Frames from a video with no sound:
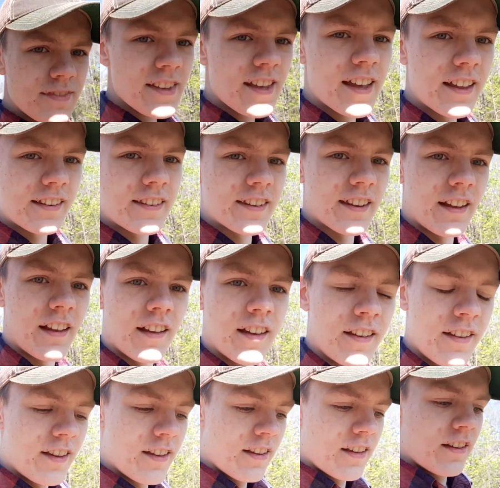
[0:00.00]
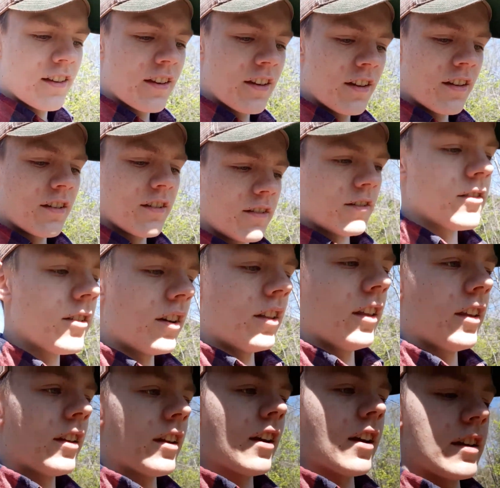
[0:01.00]
It's
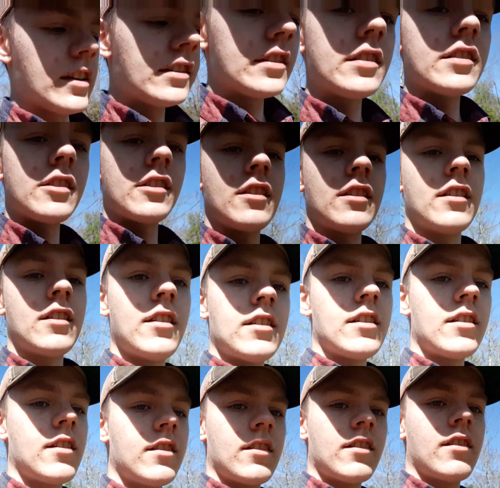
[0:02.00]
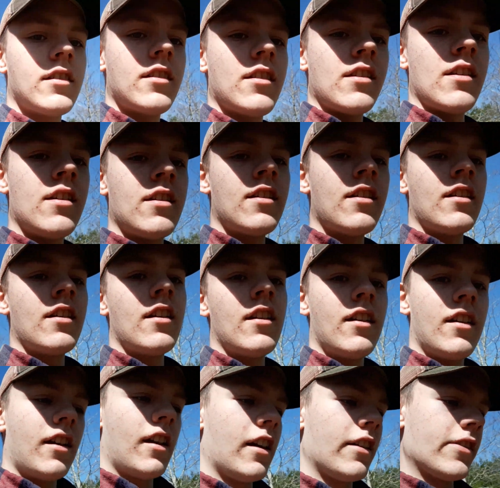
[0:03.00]
really nice,
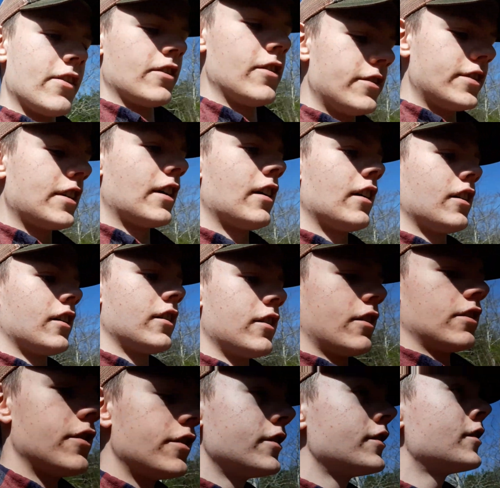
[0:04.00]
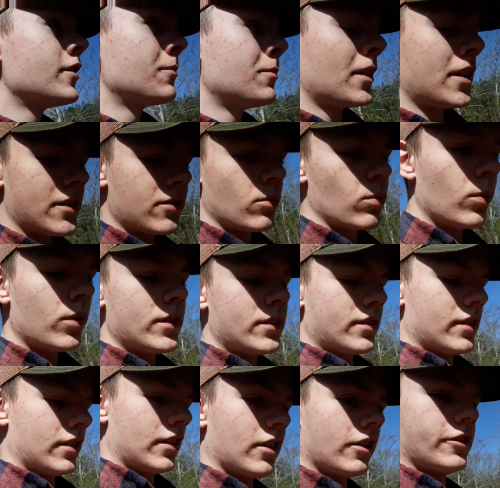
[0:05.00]
and there's some nice woods
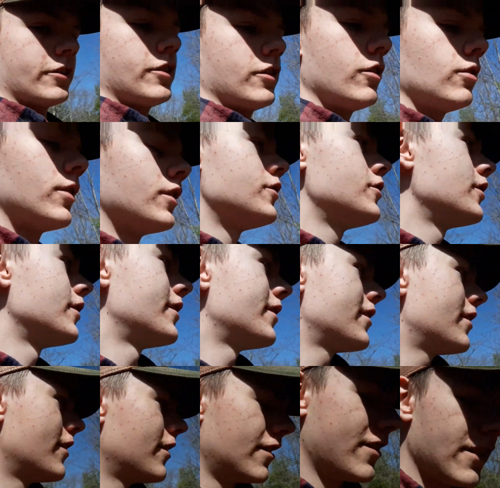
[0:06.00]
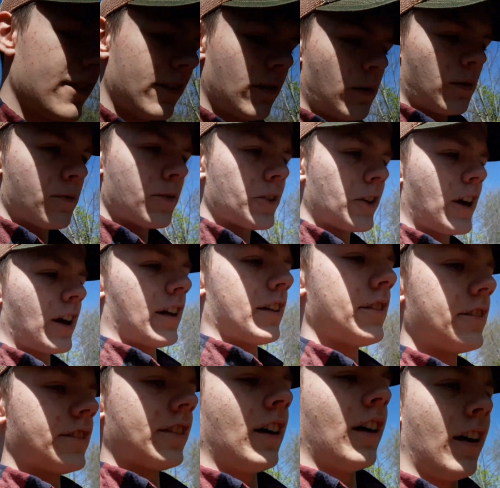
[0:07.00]
in here too. It's just we've got
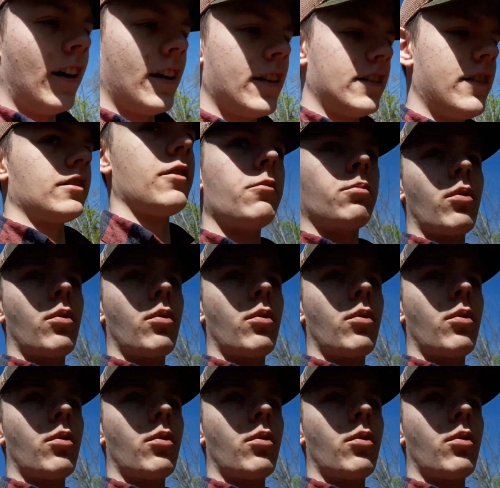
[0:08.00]
tons of